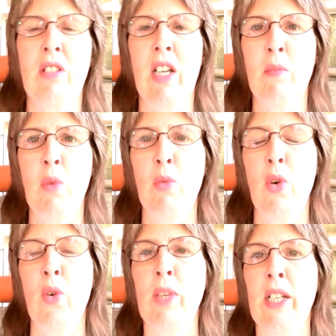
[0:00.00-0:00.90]
not a
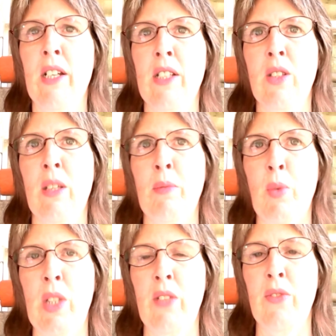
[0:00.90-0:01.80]
mobile home like us. I
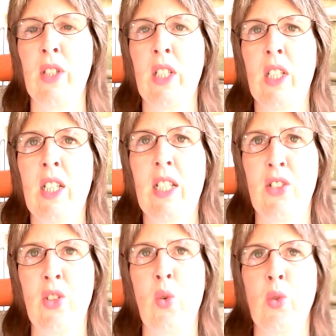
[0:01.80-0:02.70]
mean,
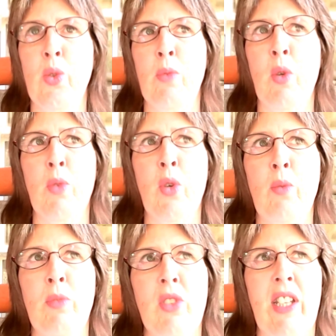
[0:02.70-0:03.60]
it's an older mobile
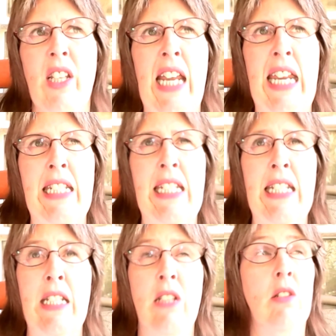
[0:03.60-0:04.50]
home. It's like an
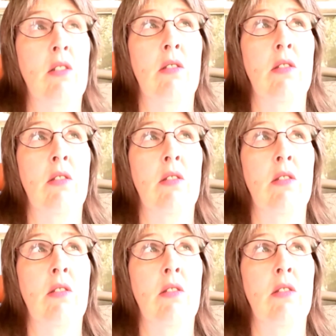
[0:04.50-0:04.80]
83,